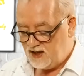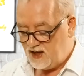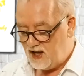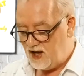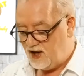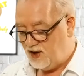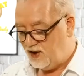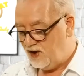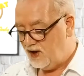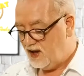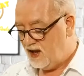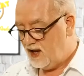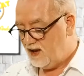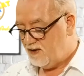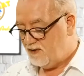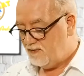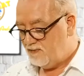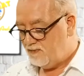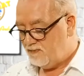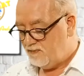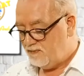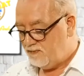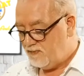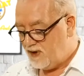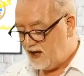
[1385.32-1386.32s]
Now,
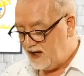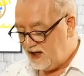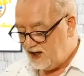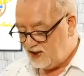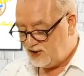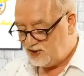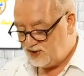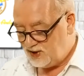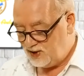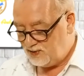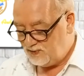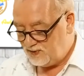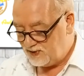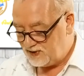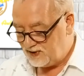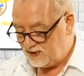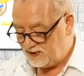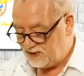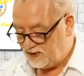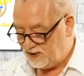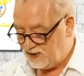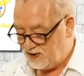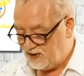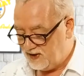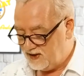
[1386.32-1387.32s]
my issue with a
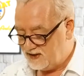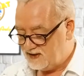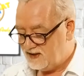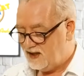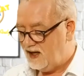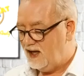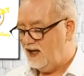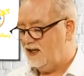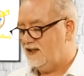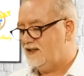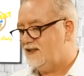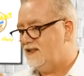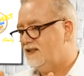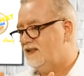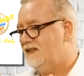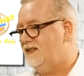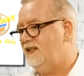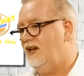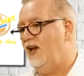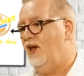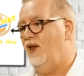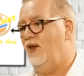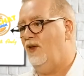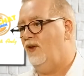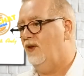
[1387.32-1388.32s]
lot of this, it's
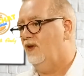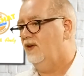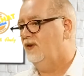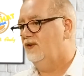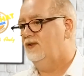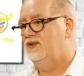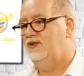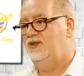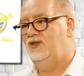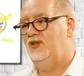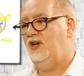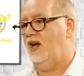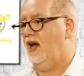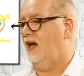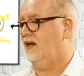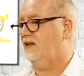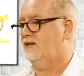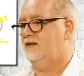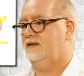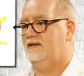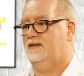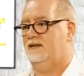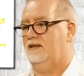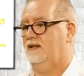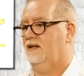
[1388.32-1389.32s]
still
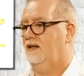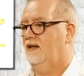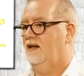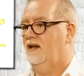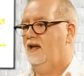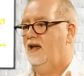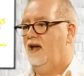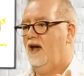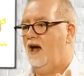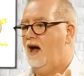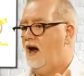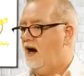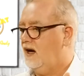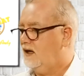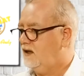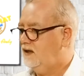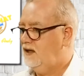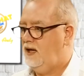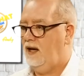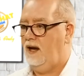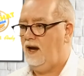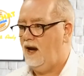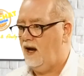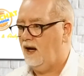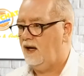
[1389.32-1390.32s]
just
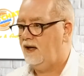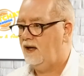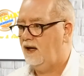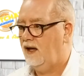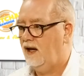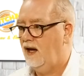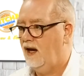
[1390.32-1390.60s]
archaic.